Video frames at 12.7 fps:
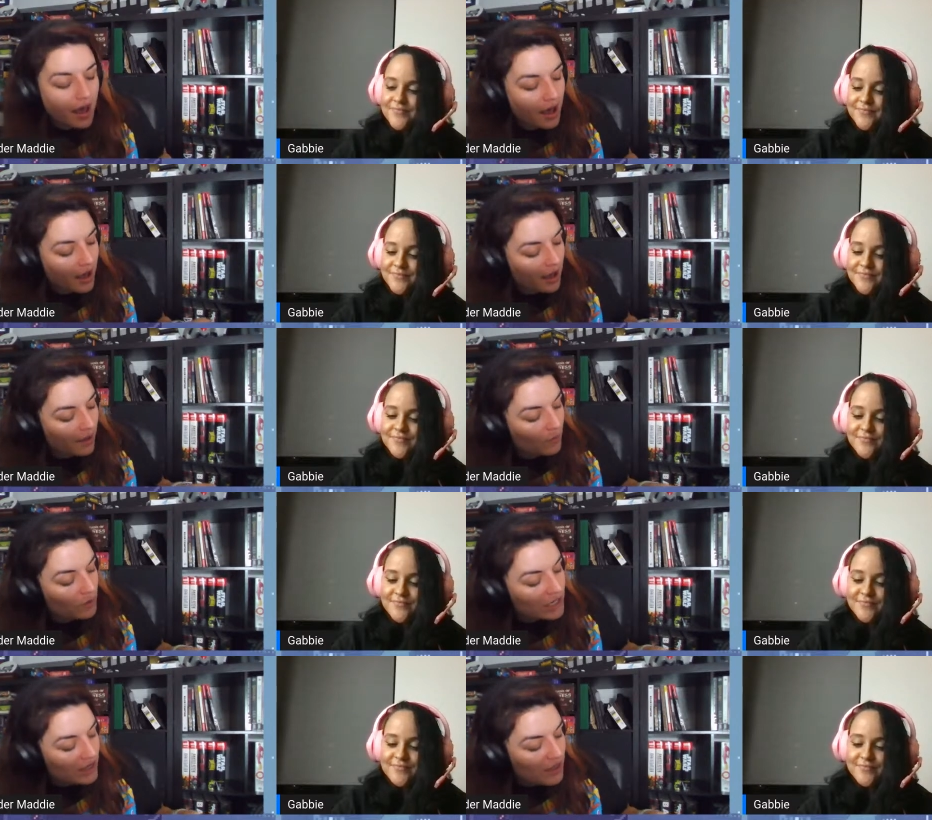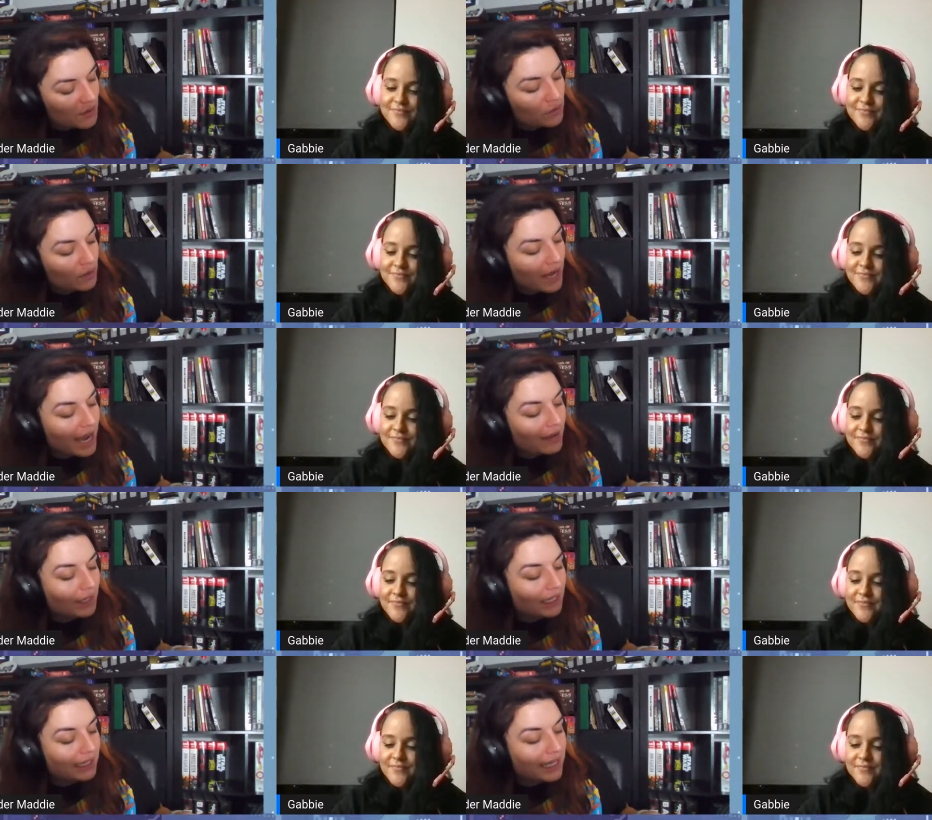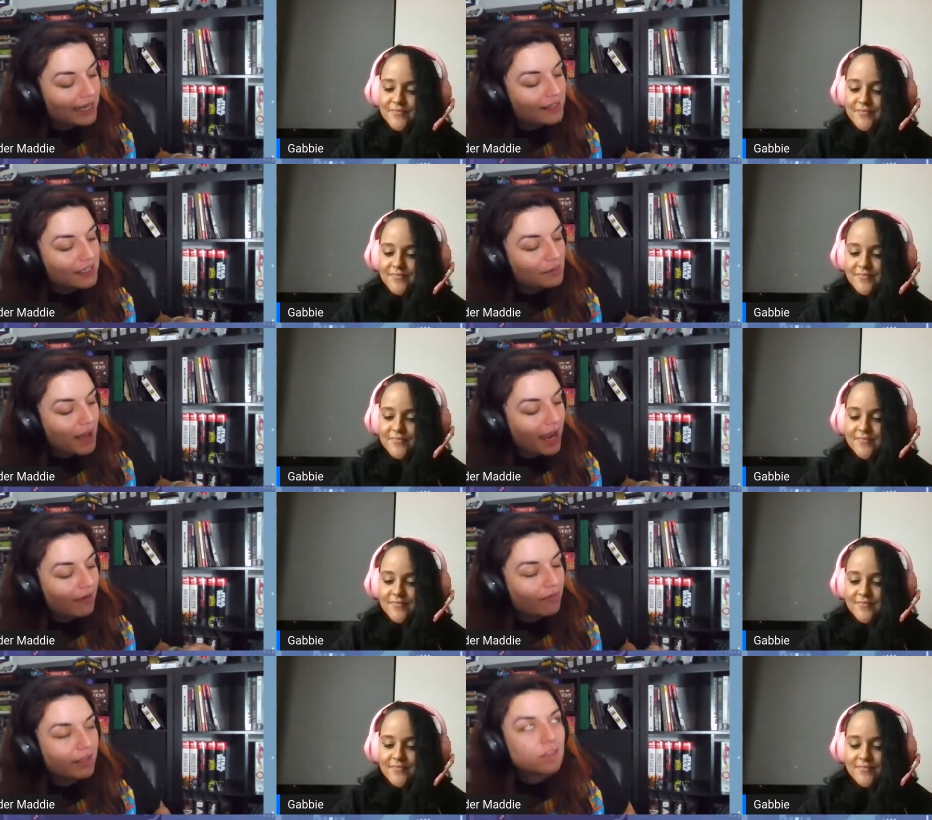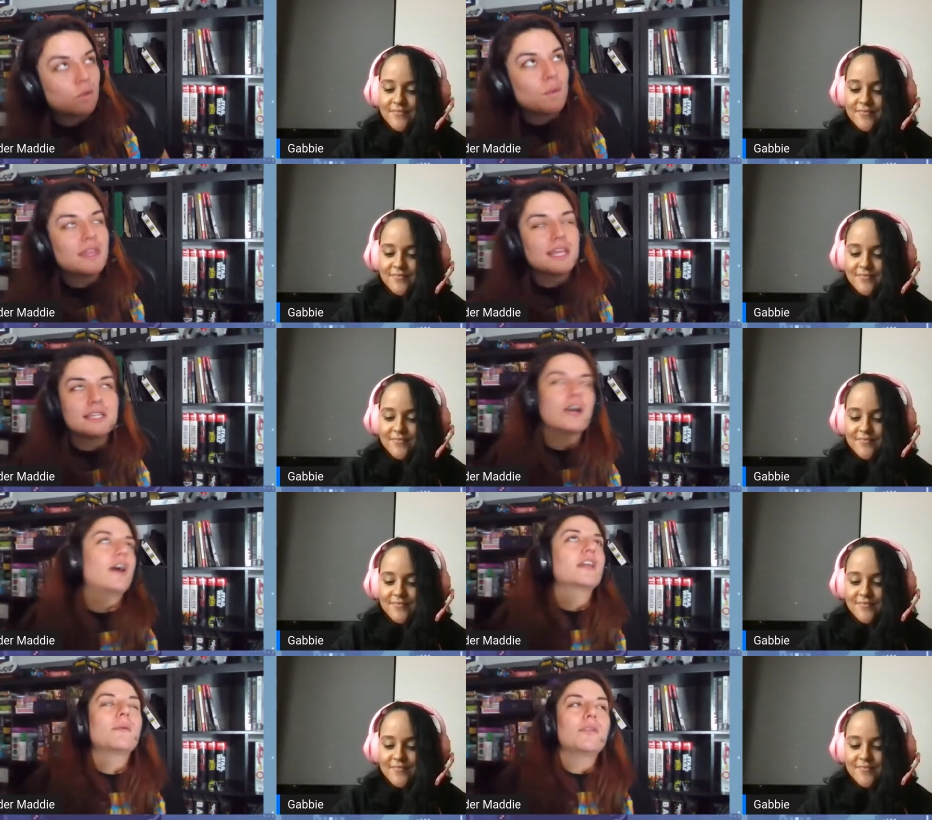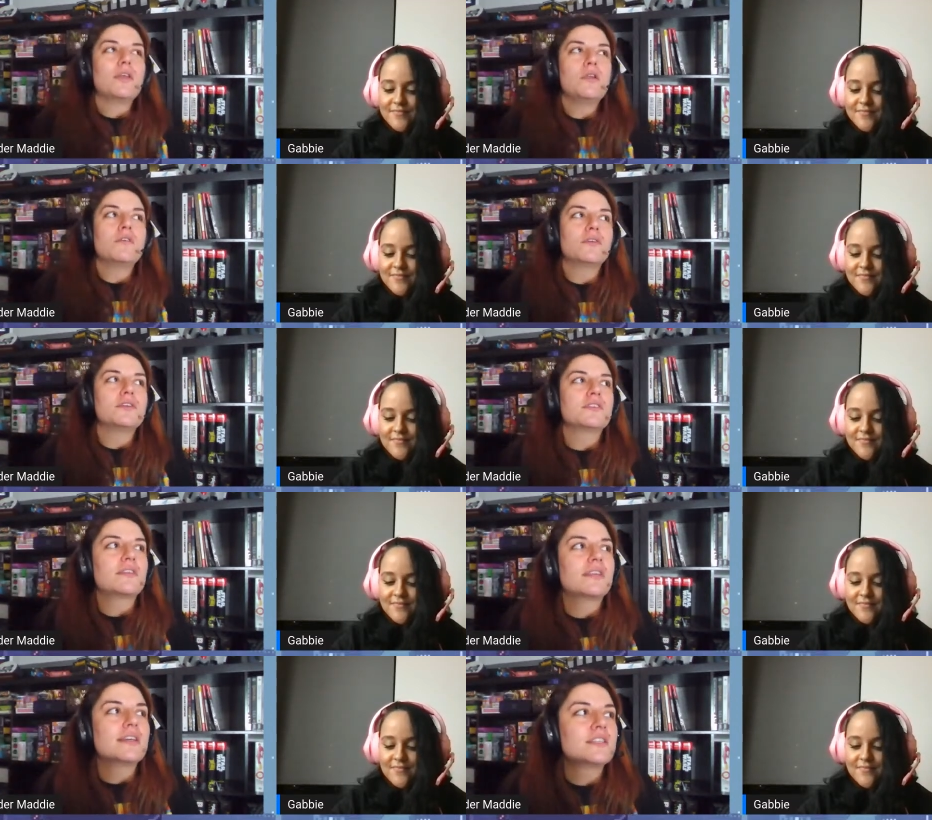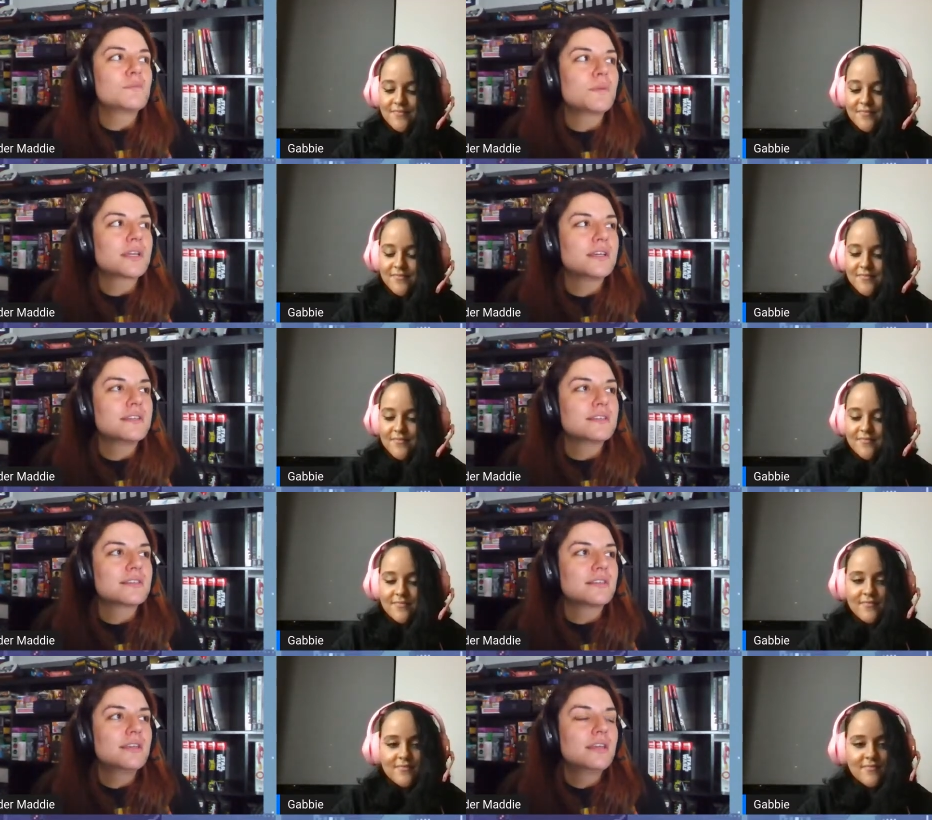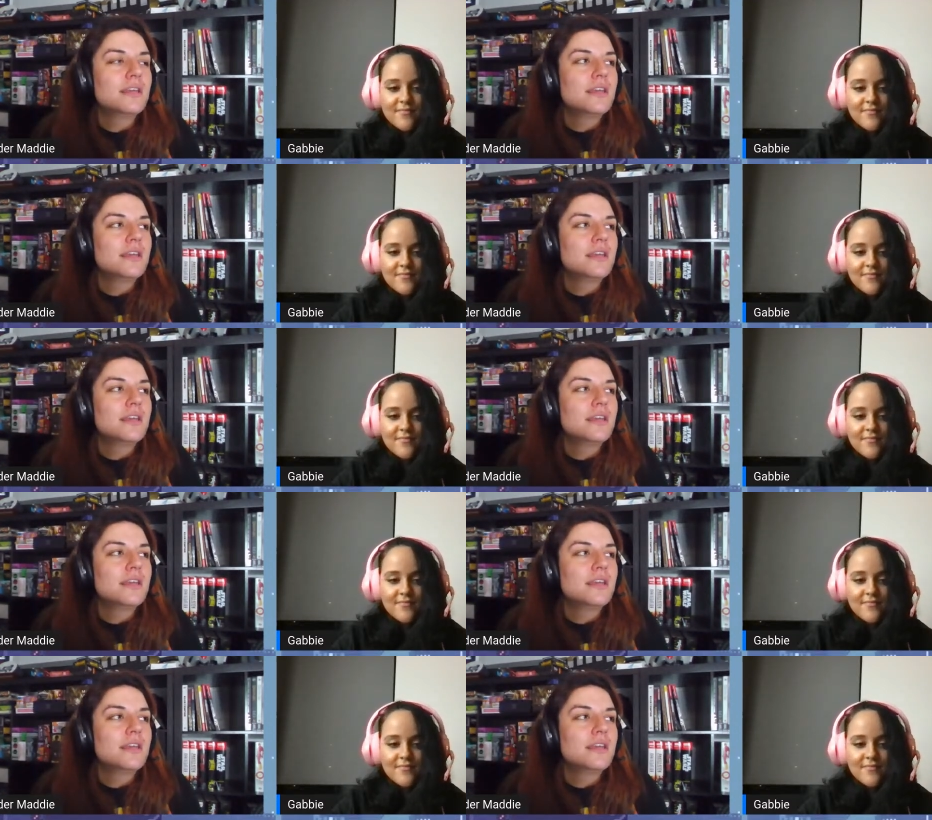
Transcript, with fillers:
Speaker 1: Um, which I thought was, re- I really liked this back, in, like the way they talked about the universe in this, because,